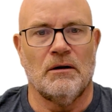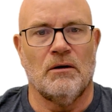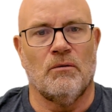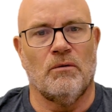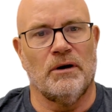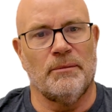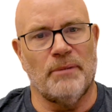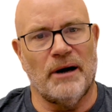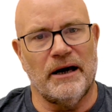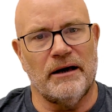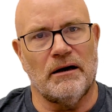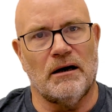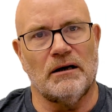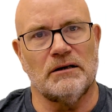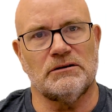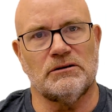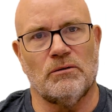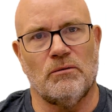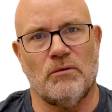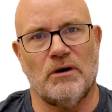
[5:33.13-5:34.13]
We might
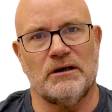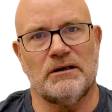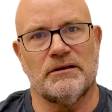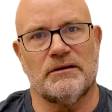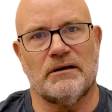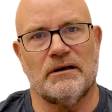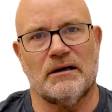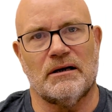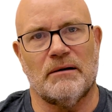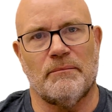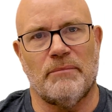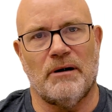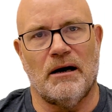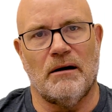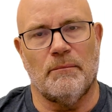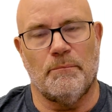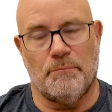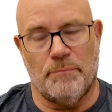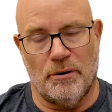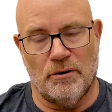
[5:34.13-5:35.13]
also want to think
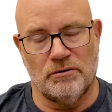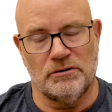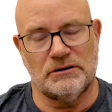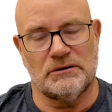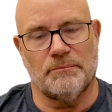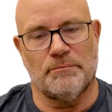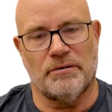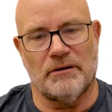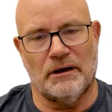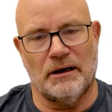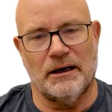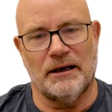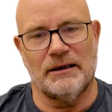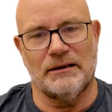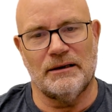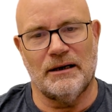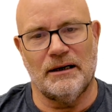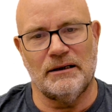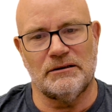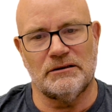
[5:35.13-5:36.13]
about post
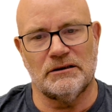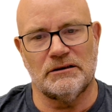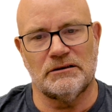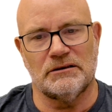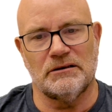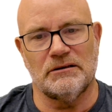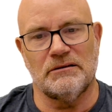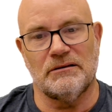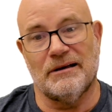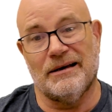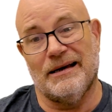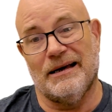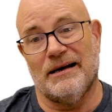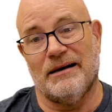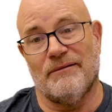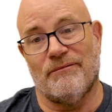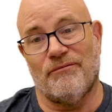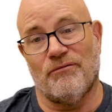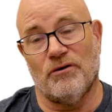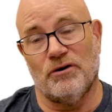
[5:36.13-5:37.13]
applying nitrogen, and
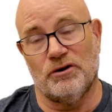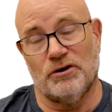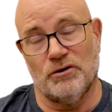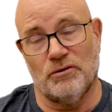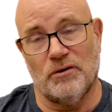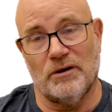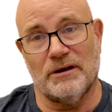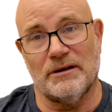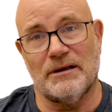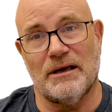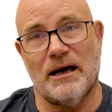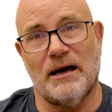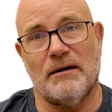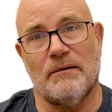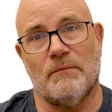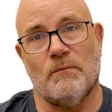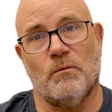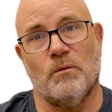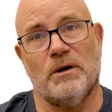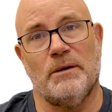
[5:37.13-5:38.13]
if we're doing
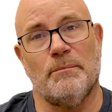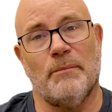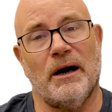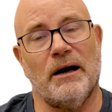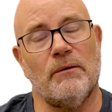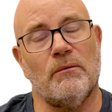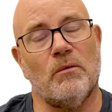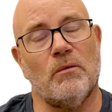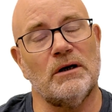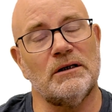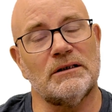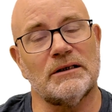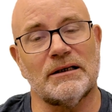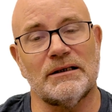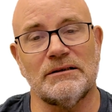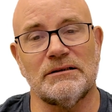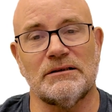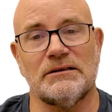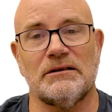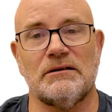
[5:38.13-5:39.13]
that, we might want to
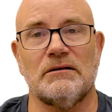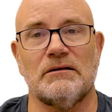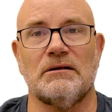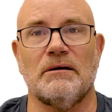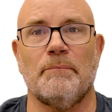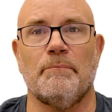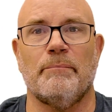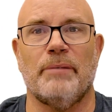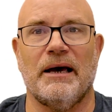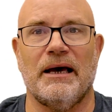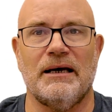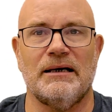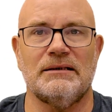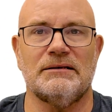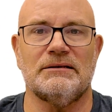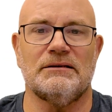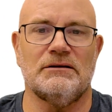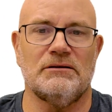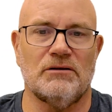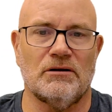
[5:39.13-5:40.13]
consider the
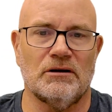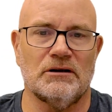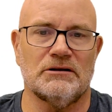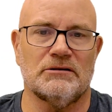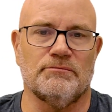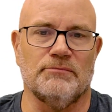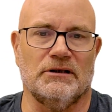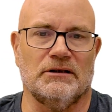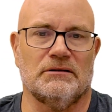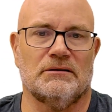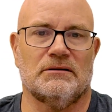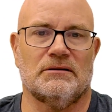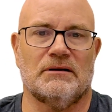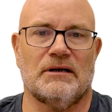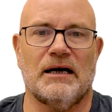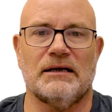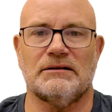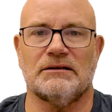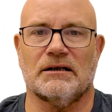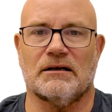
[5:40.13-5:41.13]
PACE endorsement.
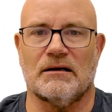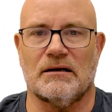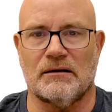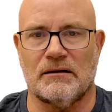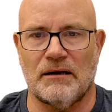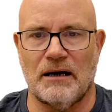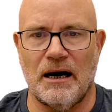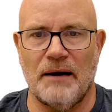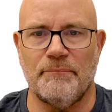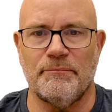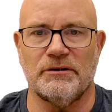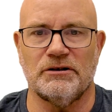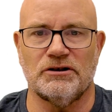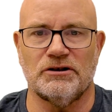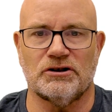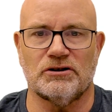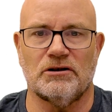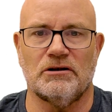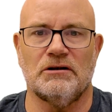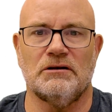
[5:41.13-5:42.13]
That's a crop
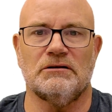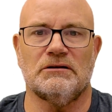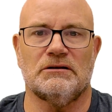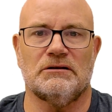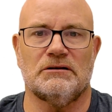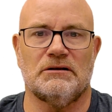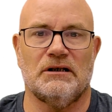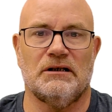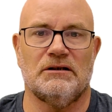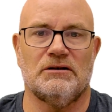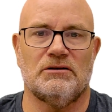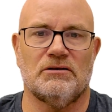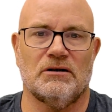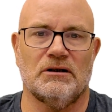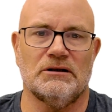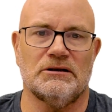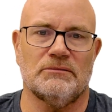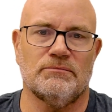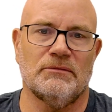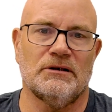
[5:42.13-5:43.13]
insurance
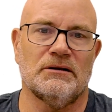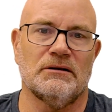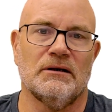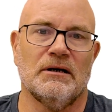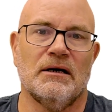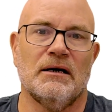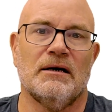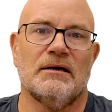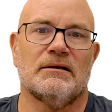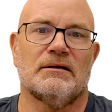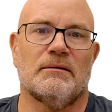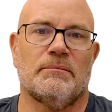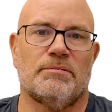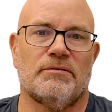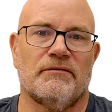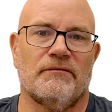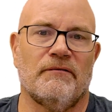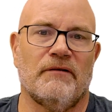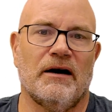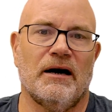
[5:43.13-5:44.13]
endorsement that
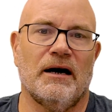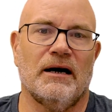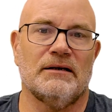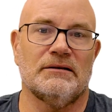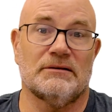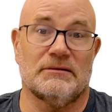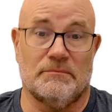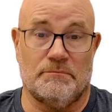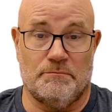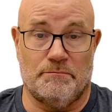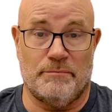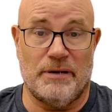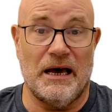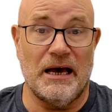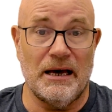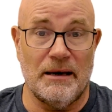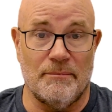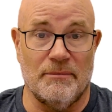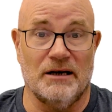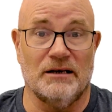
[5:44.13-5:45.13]
provides
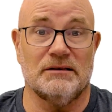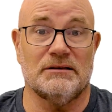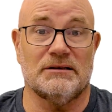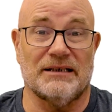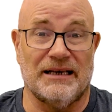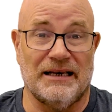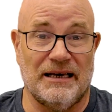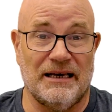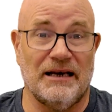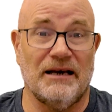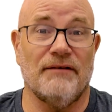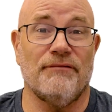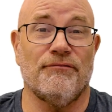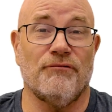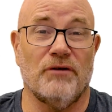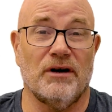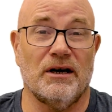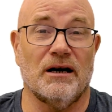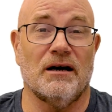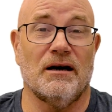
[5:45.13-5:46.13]
payments if
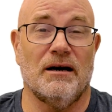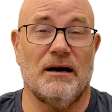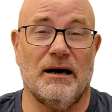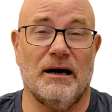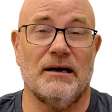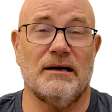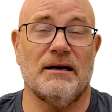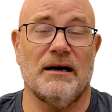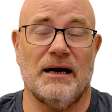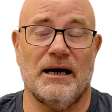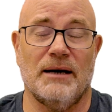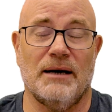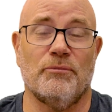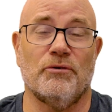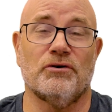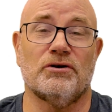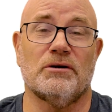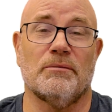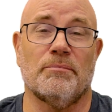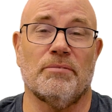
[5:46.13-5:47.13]
we are
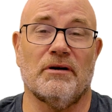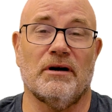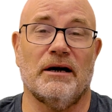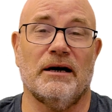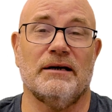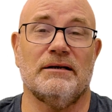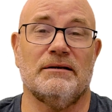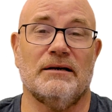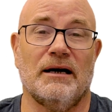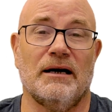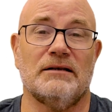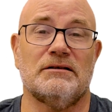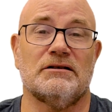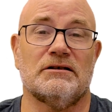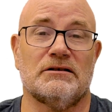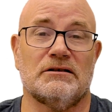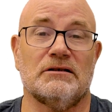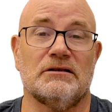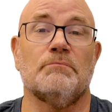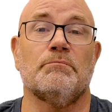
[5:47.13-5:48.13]
unable to apply
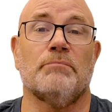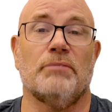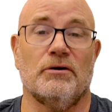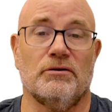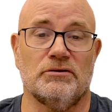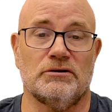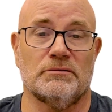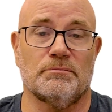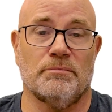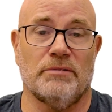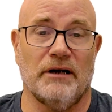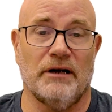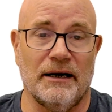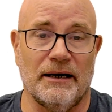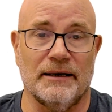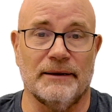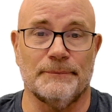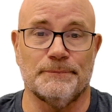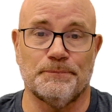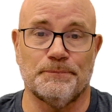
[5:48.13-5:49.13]
nitrogen post plant.